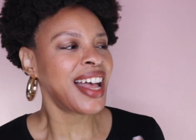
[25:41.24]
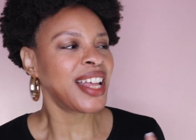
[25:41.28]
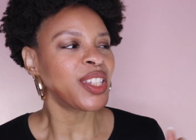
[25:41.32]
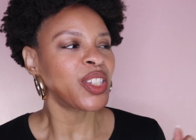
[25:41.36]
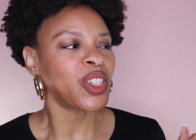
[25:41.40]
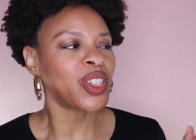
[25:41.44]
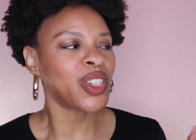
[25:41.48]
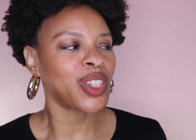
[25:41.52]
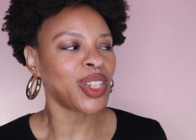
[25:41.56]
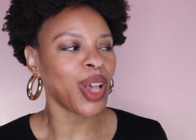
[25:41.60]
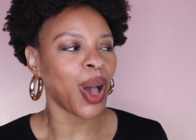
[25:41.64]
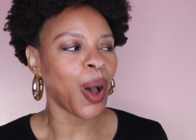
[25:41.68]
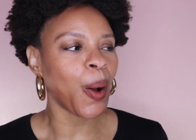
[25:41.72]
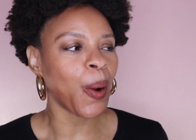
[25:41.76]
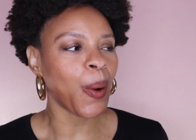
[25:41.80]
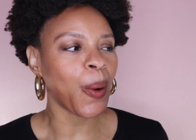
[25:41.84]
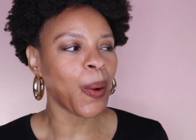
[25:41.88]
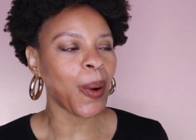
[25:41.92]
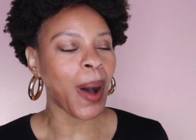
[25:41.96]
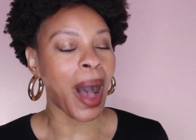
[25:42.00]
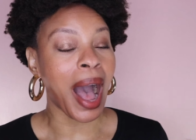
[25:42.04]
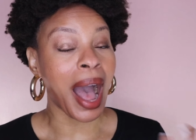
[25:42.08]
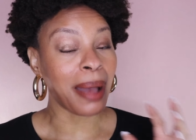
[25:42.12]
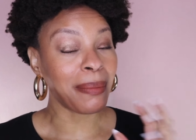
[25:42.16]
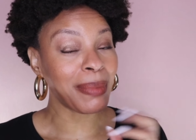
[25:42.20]

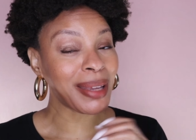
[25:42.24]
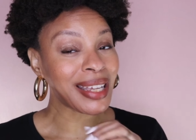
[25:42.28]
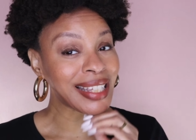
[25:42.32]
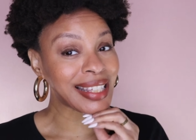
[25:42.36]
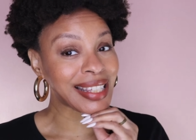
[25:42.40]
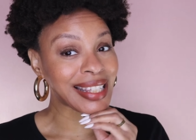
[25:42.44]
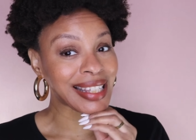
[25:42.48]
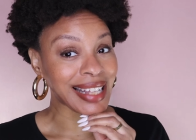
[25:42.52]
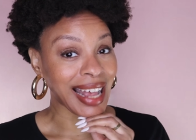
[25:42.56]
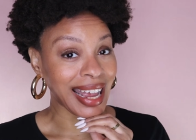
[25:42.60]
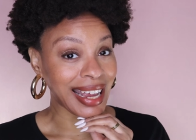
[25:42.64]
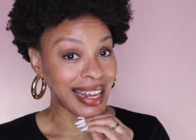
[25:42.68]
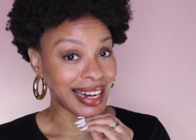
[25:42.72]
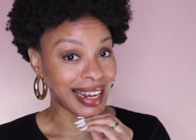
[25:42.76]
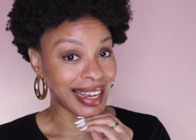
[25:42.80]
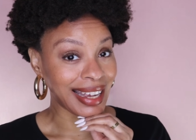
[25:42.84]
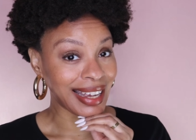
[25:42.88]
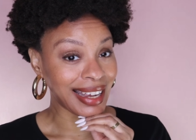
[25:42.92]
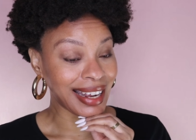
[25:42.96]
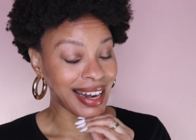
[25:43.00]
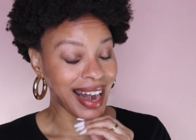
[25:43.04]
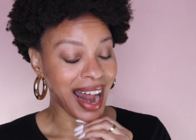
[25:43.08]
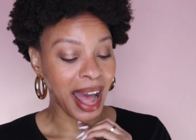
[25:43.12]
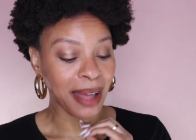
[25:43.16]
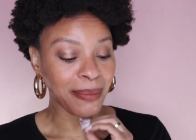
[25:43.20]
So I'm
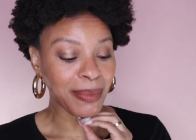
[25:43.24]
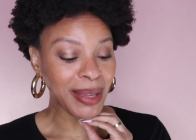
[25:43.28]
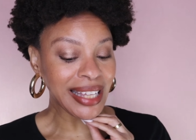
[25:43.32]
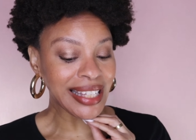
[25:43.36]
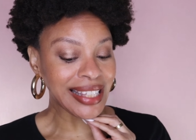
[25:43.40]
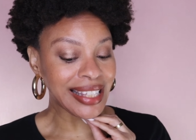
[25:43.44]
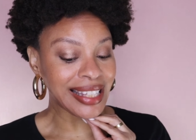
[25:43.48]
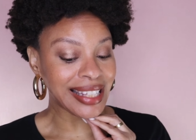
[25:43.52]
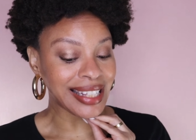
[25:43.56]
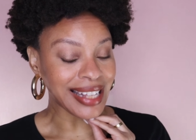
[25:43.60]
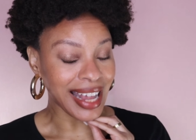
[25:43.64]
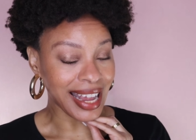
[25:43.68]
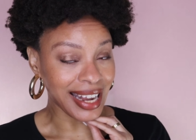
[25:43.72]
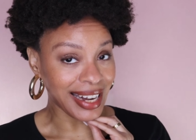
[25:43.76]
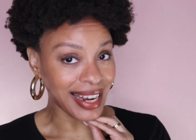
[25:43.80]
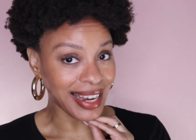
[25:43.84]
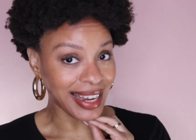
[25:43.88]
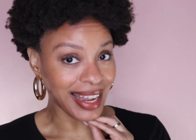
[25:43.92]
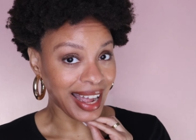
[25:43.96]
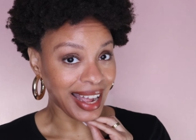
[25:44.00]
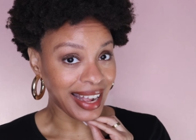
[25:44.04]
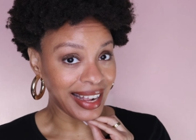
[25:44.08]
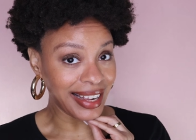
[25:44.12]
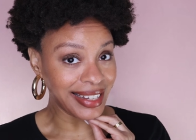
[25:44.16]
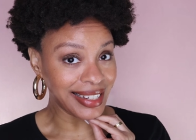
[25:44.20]
excited. I'm
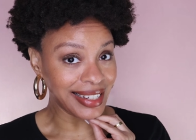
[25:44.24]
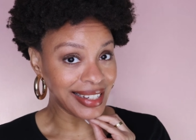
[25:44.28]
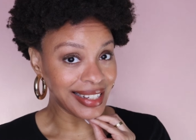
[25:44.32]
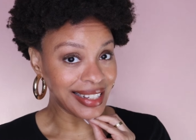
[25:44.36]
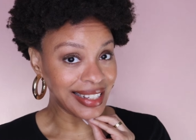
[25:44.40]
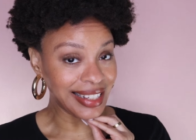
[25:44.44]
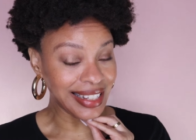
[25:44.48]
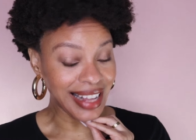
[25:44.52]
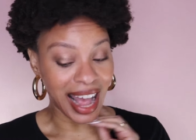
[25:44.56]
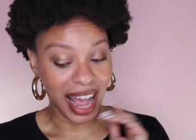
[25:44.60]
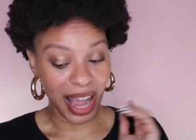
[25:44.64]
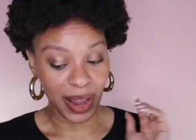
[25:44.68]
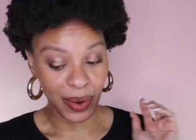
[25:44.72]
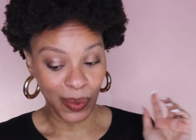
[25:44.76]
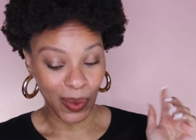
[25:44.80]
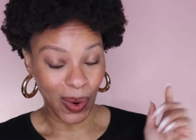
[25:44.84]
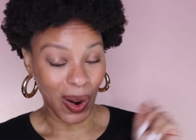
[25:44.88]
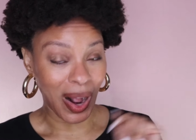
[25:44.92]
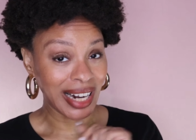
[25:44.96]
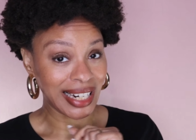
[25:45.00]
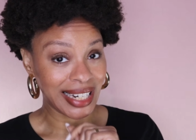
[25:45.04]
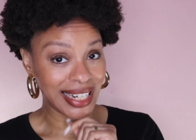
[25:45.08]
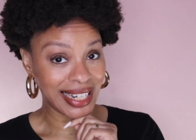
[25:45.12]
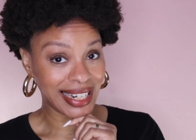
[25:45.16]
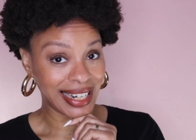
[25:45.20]
excited, guys. I
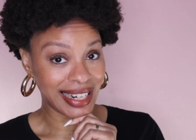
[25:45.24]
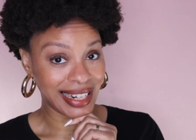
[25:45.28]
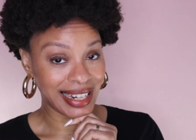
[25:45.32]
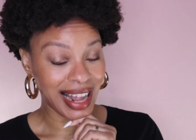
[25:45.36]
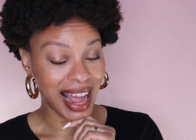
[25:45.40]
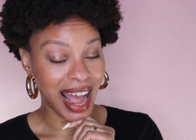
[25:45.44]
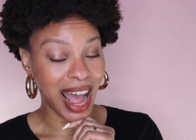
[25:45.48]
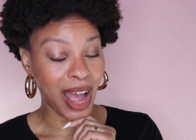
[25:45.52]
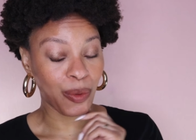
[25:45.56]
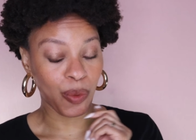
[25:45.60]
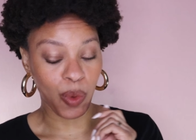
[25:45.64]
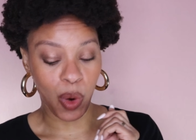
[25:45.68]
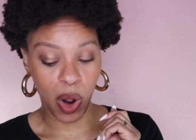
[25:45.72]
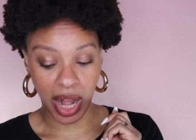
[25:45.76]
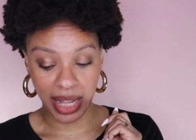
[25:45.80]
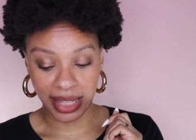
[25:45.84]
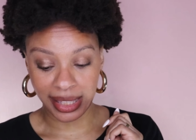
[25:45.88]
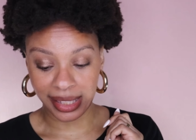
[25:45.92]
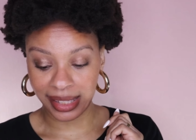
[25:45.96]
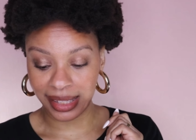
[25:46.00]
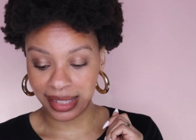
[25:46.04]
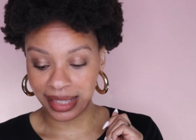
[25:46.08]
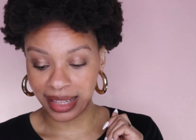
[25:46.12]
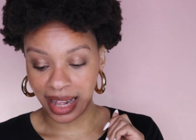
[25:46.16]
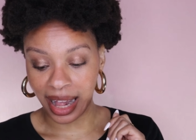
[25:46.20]
want
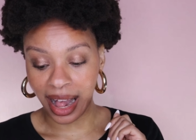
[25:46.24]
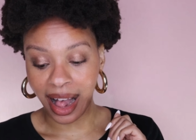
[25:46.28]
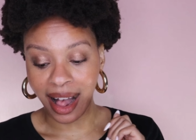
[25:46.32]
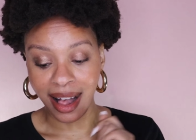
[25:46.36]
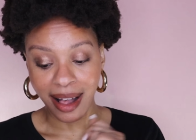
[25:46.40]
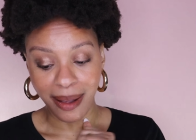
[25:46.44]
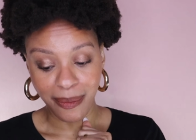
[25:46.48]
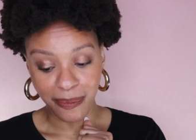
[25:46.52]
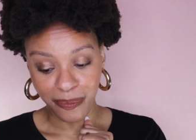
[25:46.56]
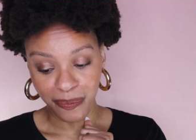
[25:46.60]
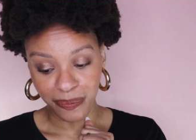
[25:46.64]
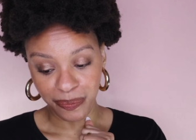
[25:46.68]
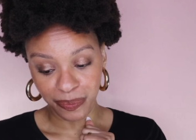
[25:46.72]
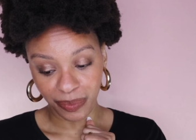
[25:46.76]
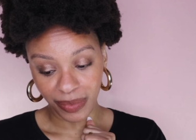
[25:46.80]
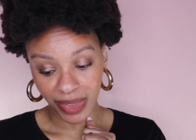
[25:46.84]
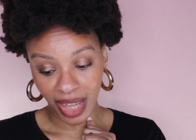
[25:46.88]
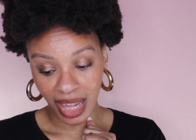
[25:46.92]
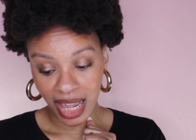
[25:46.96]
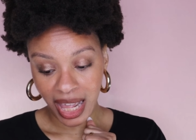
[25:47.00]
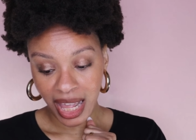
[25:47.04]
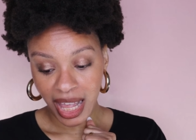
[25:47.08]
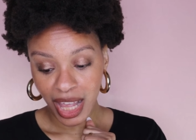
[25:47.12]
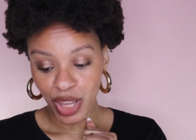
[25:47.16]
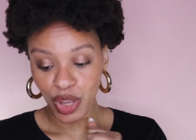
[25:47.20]
the,
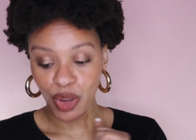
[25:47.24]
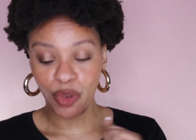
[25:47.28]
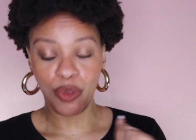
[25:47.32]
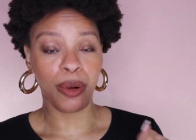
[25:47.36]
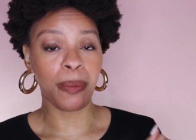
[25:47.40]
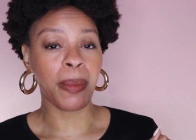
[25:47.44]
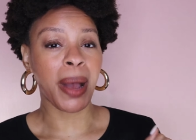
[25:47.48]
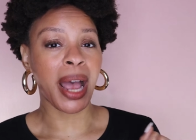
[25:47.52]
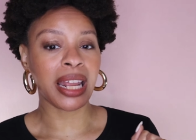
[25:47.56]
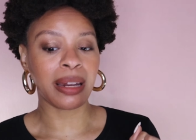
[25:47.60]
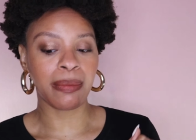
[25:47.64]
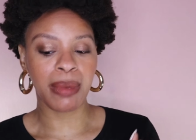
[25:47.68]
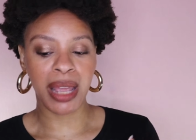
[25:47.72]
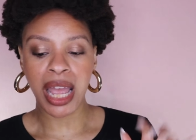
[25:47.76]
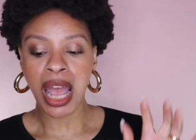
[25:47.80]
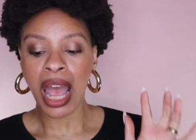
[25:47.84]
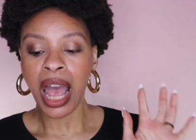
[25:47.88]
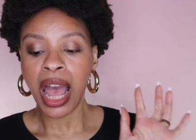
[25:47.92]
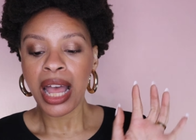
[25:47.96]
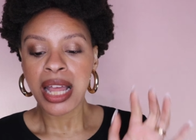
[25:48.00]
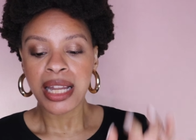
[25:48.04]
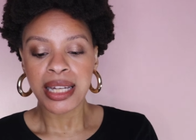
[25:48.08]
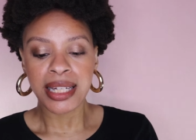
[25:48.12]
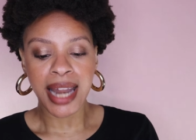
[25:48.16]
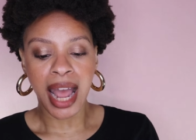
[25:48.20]
You Remind Me.
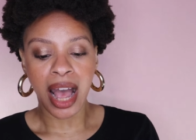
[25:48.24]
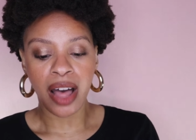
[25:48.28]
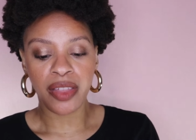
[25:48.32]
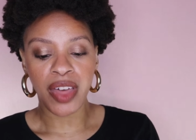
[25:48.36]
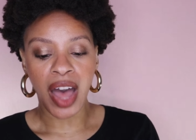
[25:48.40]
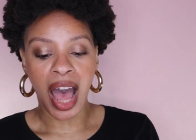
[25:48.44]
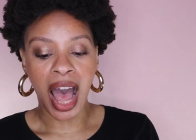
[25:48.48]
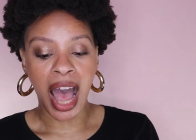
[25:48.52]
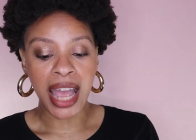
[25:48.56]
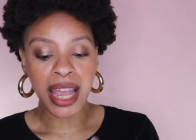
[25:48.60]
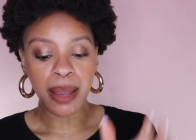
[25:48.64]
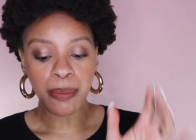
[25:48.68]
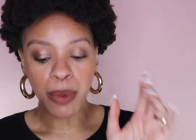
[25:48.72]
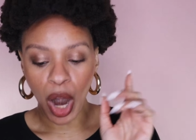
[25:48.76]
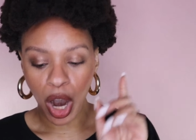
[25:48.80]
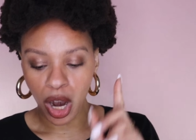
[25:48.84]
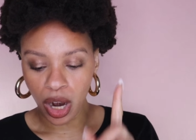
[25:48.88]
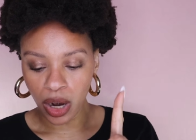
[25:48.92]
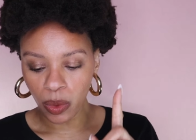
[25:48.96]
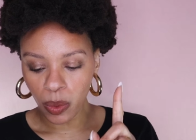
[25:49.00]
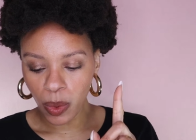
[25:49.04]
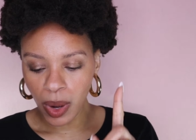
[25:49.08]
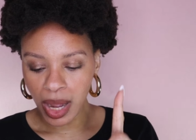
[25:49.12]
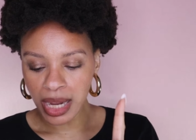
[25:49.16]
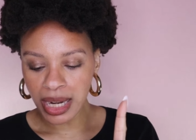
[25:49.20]
Now the I Am
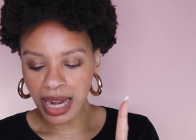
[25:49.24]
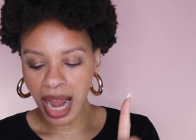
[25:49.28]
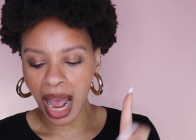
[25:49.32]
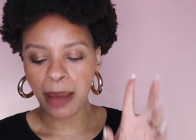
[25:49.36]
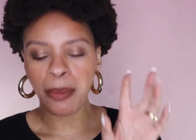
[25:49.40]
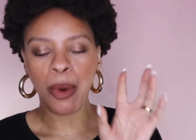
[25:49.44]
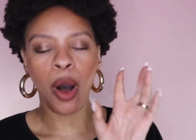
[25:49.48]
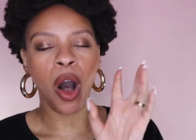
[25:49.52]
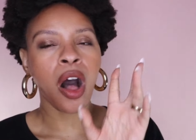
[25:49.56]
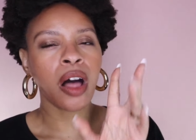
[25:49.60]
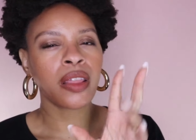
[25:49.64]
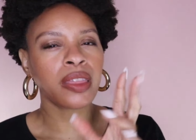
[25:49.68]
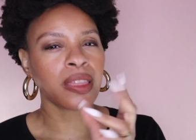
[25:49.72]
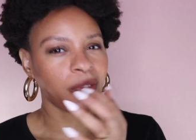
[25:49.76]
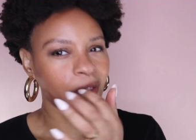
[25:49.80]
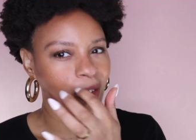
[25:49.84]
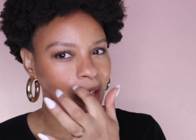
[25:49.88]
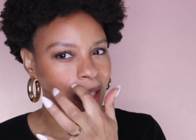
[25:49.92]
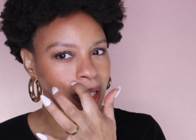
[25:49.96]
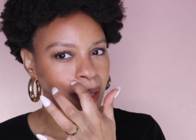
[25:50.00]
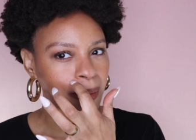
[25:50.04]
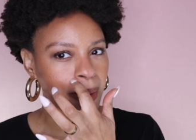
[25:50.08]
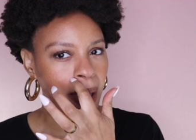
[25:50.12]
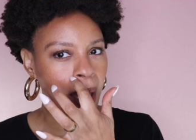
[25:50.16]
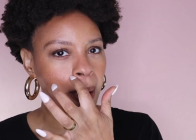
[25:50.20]
Her one, I'm on the
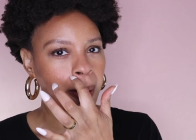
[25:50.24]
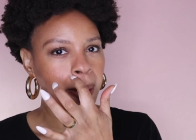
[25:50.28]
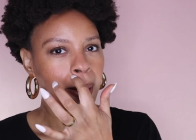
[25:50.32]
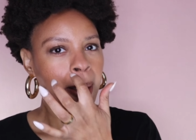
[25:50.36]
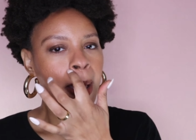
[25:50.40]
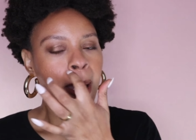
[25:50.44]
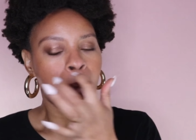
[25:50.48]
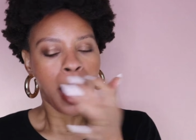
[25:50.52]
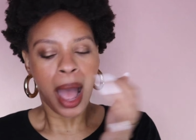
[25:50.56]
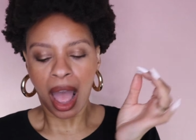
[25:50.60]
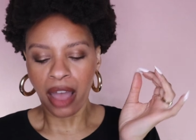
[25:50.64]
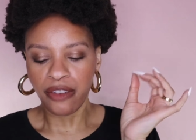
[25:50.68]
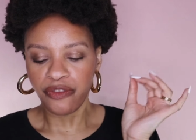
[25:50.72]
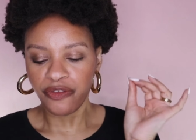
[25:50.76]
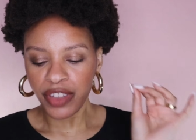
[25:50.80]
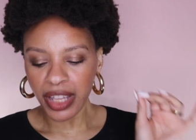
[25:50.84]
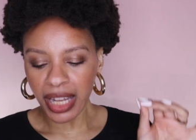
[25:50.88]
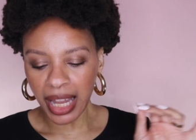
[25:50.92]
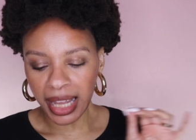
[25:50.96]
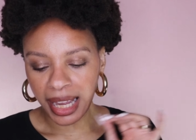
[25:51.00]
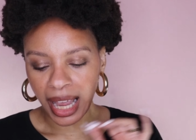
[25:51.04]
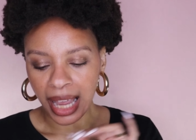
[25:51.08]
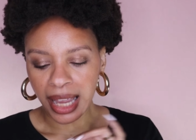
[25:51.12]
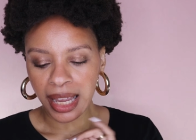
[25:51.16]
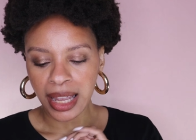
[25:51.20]
fence about. I feel
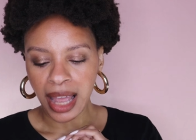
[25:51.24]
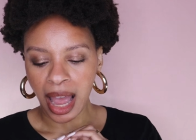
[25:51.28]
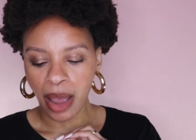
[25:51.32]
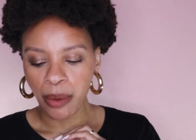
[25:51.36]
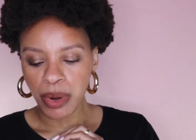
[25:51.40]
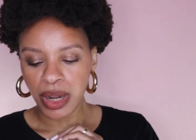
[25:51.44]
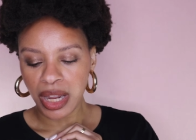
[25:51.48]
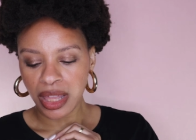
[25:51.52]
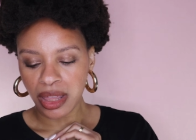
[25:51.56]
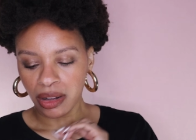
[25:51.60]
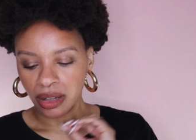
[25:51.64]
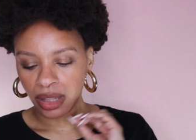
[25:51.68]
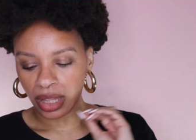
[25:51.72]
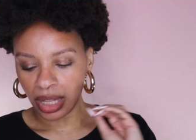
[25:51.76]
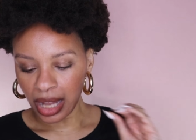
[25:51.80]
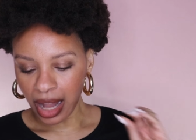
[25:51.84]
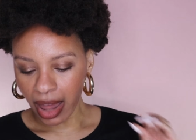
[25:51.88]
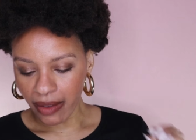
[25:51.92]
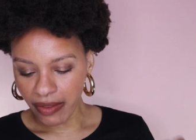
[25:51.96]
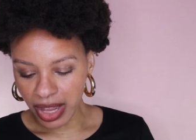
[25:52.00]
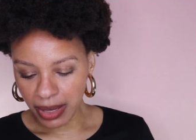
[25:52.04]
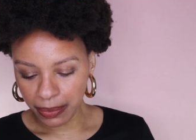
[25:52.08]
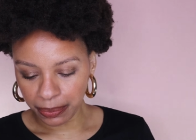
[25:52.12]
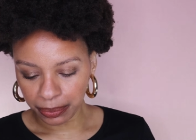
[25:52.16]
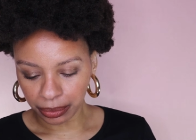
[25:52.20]
like I would either
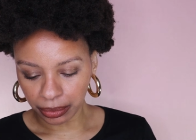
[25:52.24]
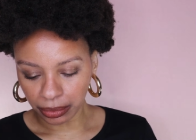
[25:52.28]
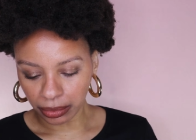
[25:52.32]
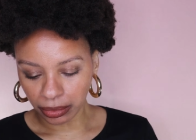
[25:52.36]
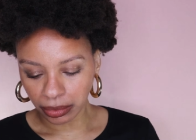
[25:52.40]
love it